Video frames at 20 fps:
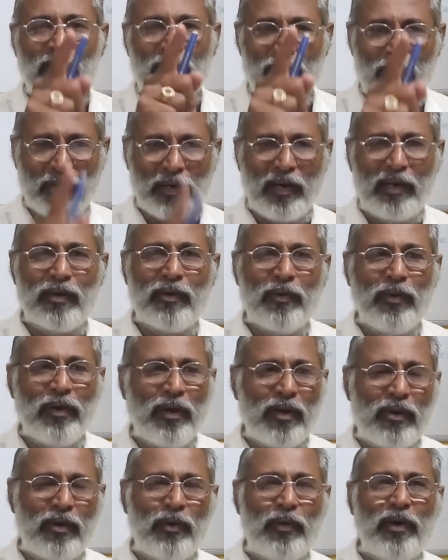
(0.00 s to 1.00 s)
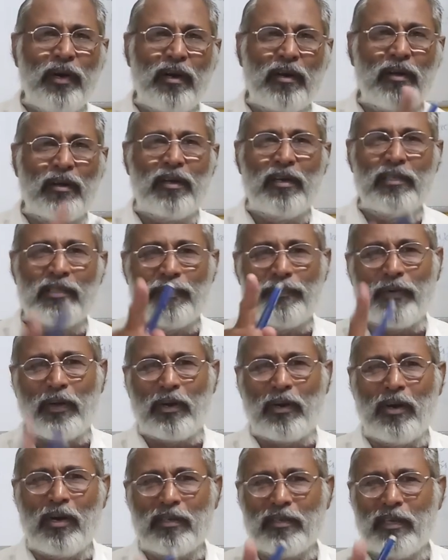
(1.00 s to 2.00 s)
You can do it, or else if you
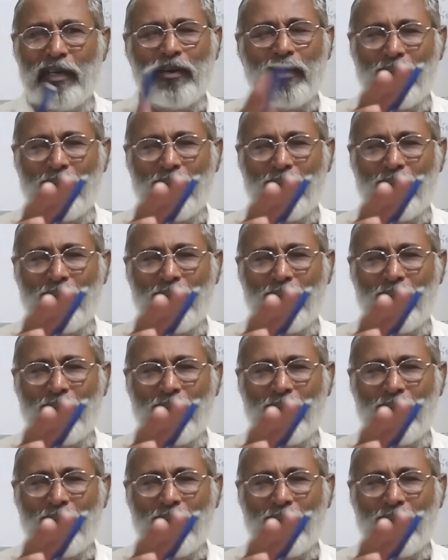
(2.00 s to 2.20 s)
are not there,